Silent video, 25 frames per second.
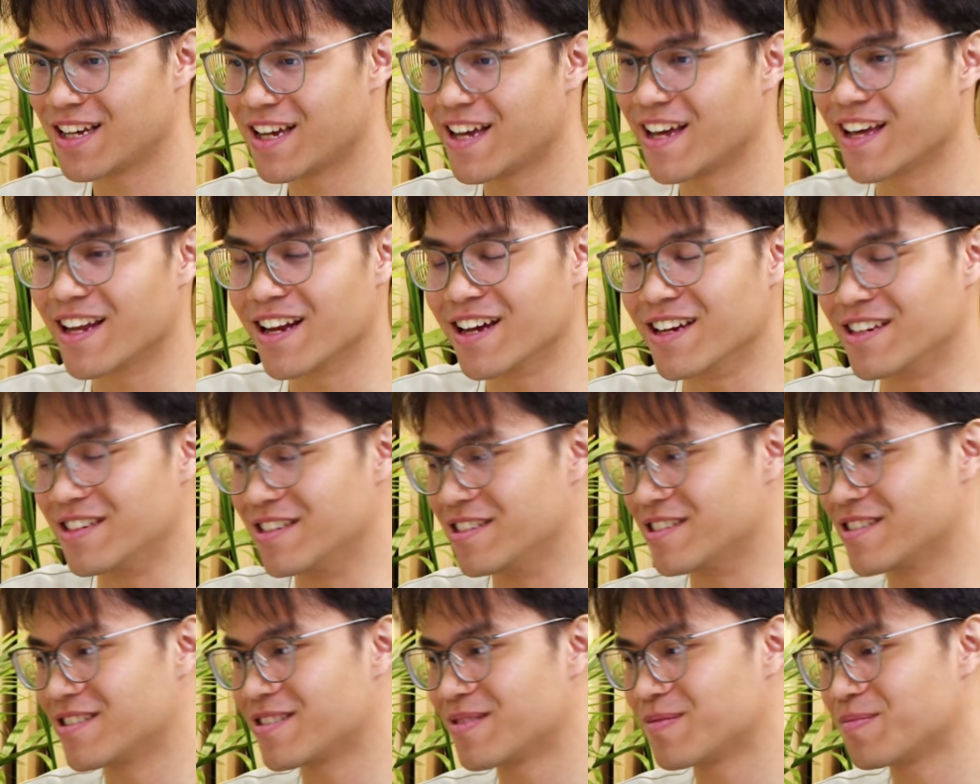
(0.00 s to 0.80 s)
And I
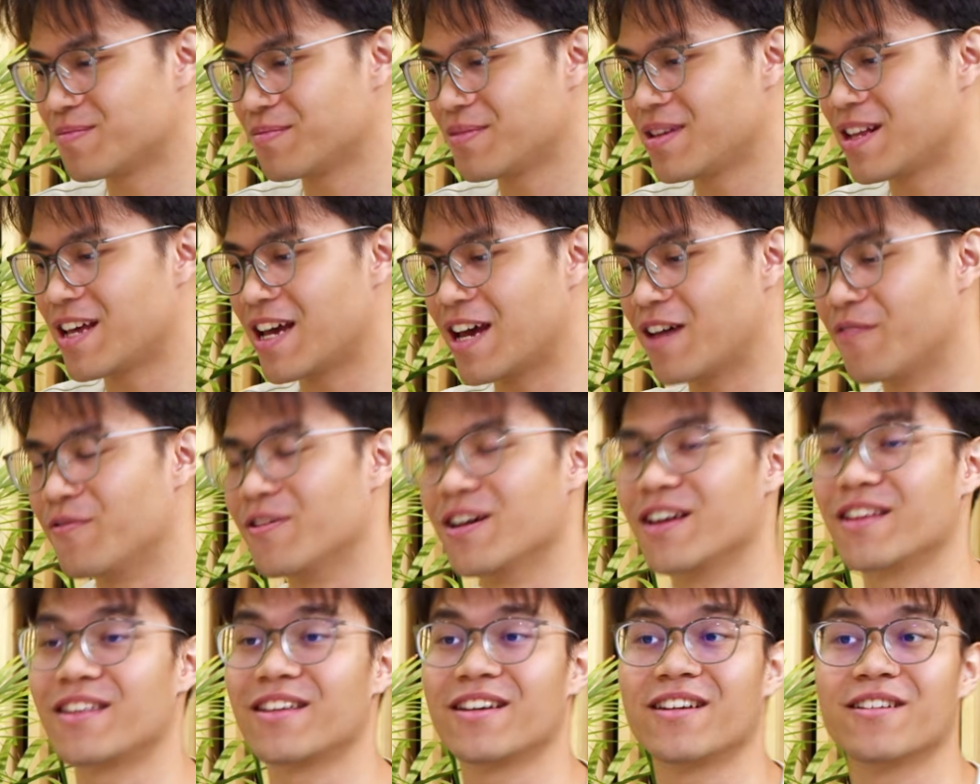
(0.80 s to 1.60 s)
just have
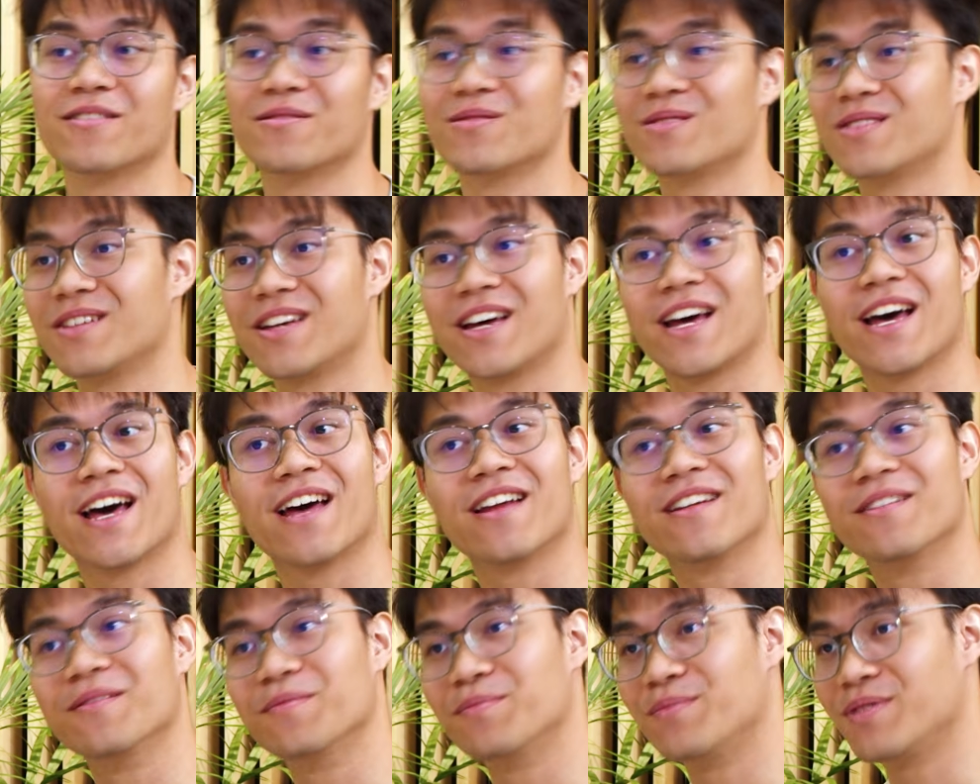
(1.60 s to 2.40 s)
nothing else to
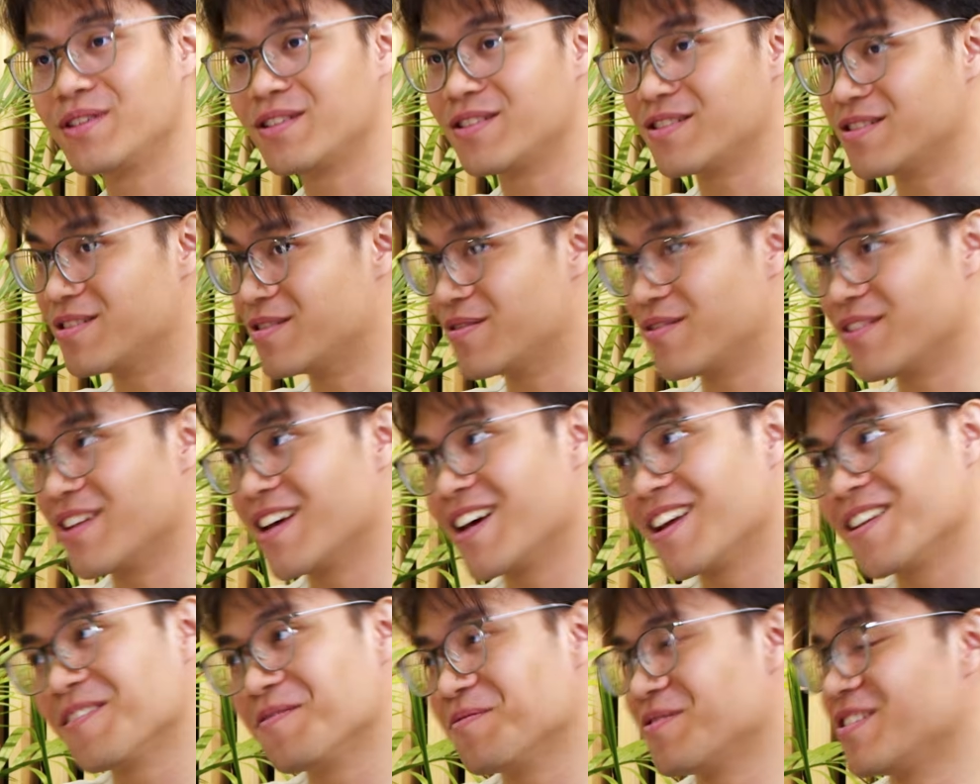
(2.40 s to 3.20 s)
add because of
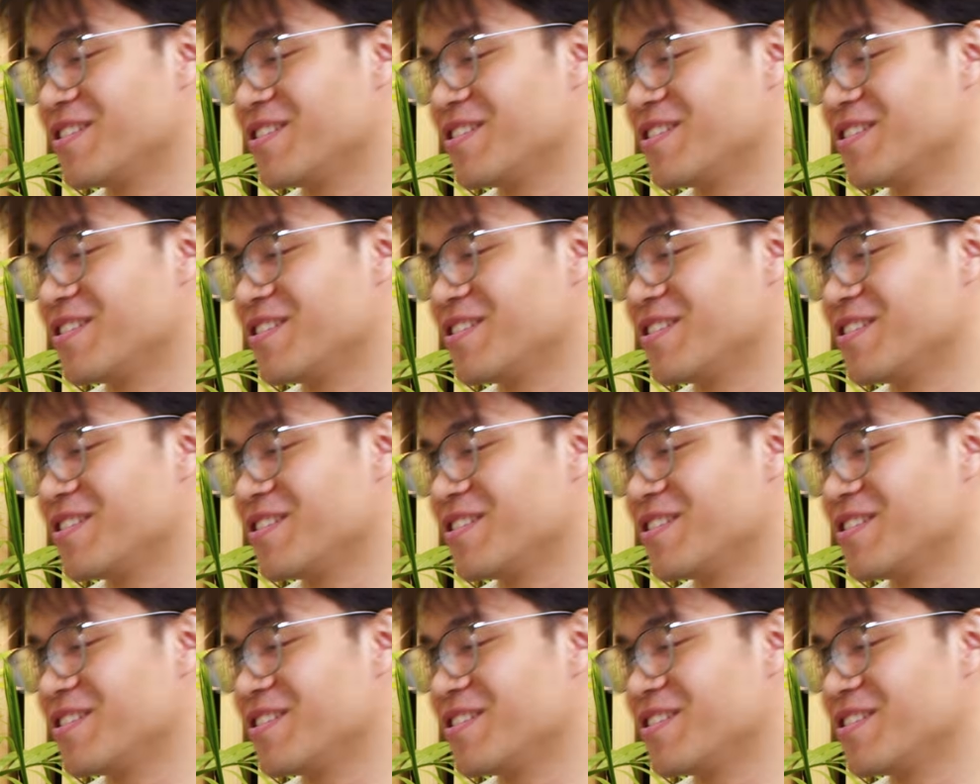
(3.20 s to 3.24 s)
that.